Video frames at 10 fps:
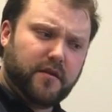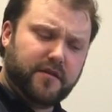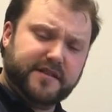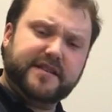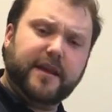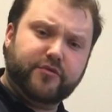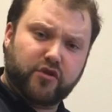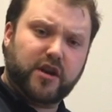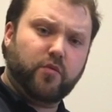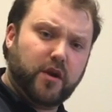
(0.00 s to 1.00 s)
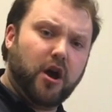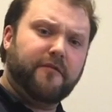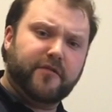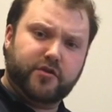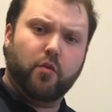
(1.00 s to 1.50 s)
the same training we
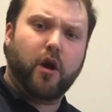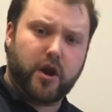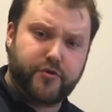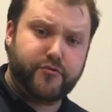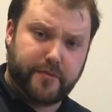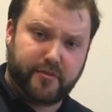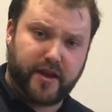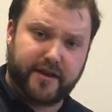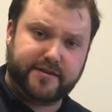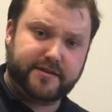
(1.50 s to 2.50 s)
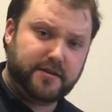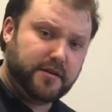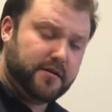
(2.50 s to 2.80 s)
offer to water treatment plants.